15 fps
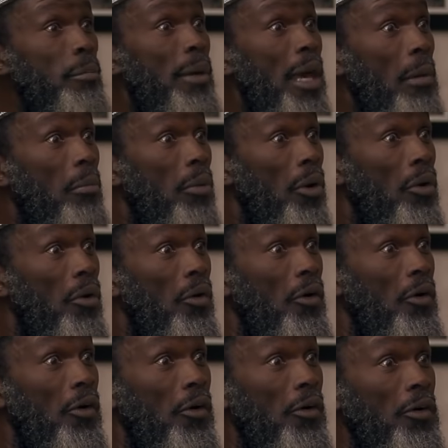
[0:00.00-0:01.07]
impep,
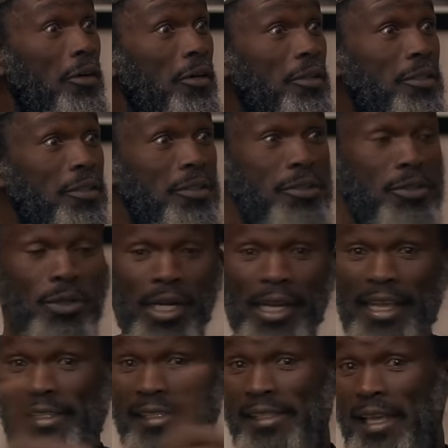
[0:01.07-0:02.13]
to
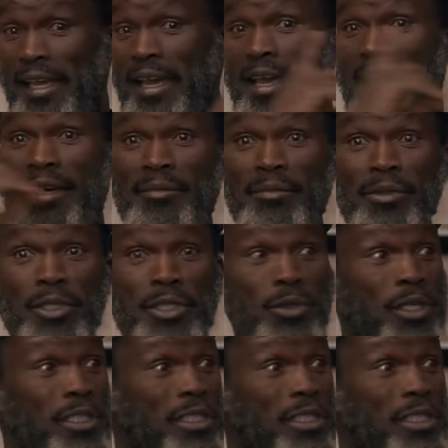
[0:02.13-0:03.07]
cleanse the air because he